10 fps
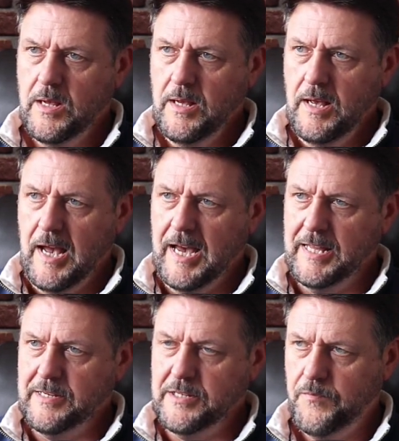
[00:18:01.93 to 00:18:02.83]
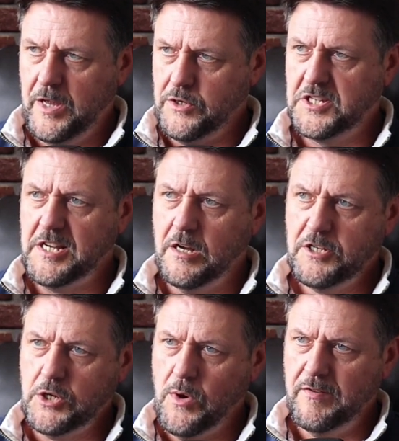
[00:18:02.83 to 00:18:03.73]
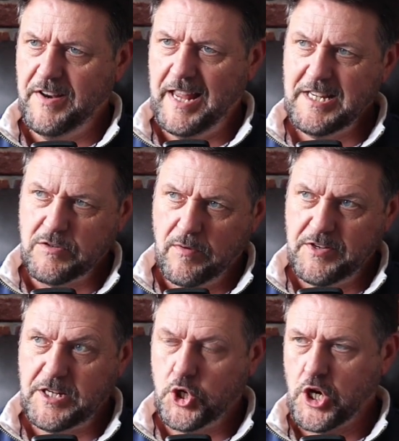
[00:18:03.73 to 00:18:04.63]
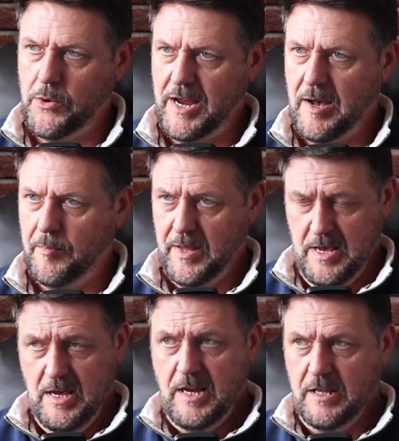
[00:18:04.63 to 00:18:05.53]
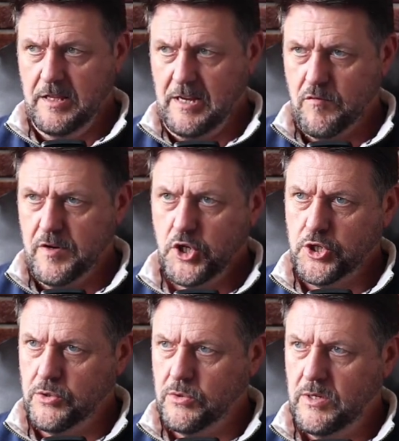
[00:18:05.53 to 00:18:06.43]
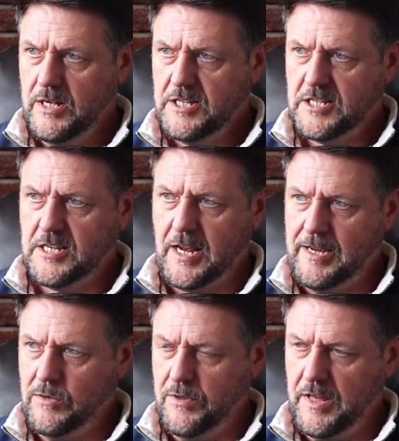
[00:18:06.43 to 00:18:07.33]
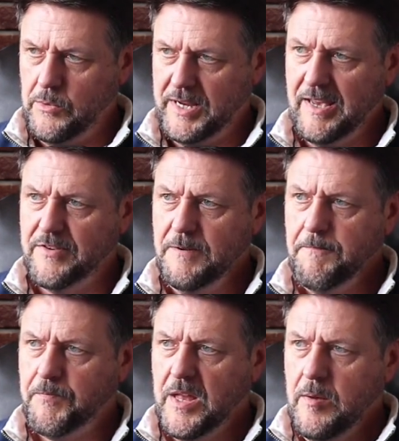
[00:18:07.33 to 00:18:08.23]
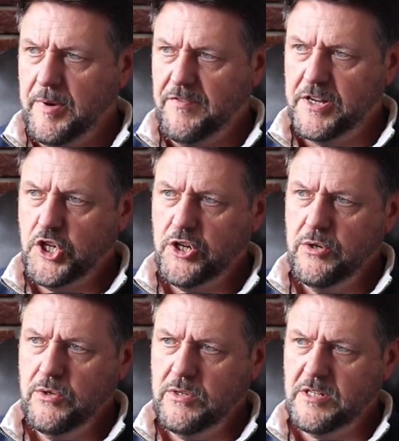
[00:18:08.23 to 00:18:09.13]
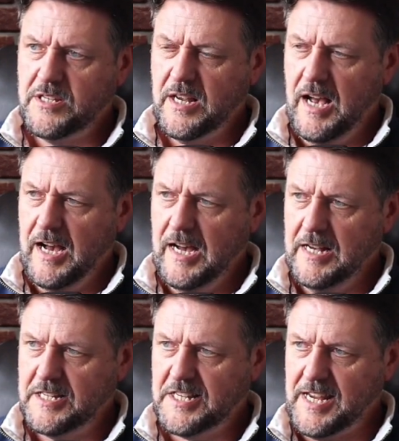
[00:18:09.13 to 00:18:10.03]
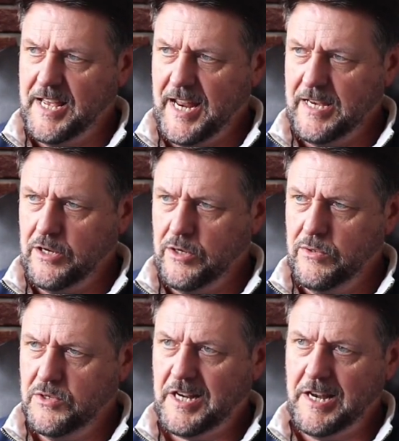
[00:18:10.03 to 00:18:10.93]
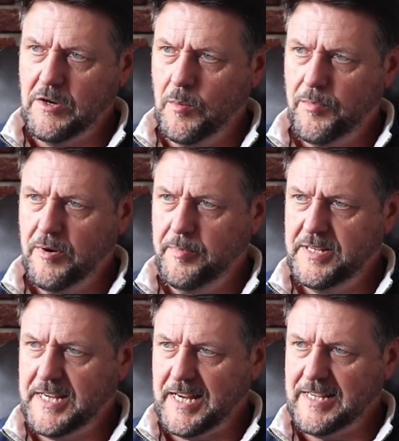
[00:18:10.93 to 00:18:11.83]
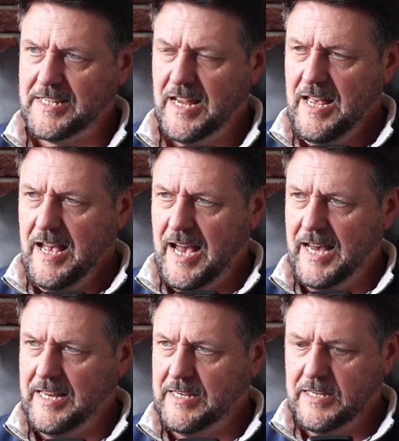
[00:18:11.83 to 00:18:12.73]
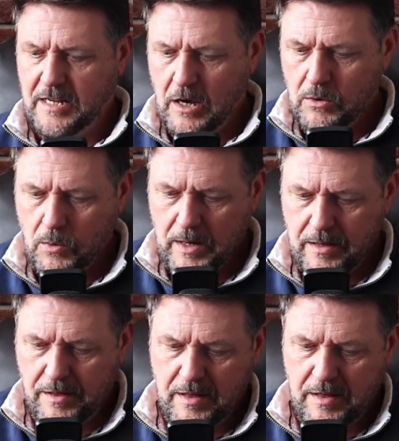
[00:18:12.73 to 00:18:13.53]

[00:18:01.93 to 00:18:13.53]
And you'll see our two overlays, they're obviously showing up in the original scale that they were given. But if I choose CNN News, click on Properties, and go with